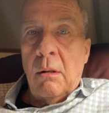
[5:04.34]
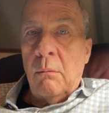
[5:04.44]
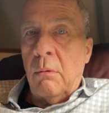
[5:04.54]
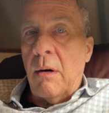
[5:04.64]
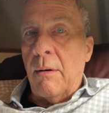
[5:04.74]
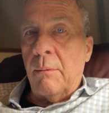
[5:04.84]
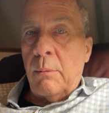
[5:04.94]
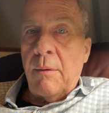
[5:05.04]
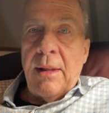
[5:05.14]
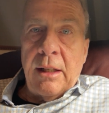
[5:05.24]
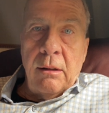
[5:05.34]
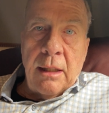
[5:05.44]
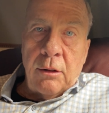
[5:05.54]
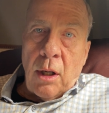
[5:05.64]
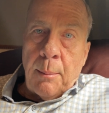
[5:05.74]
wherever
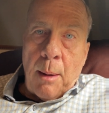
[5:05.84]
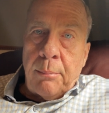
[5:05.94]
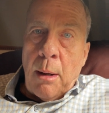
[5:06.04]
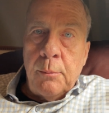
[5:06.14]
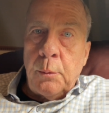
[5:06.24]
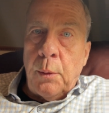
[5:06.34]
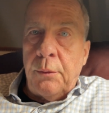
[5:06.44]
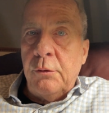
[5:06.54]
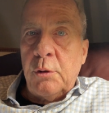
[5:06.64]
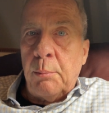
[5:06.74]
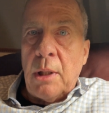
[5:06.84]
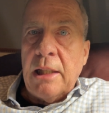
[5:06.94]
they talk about problems with supply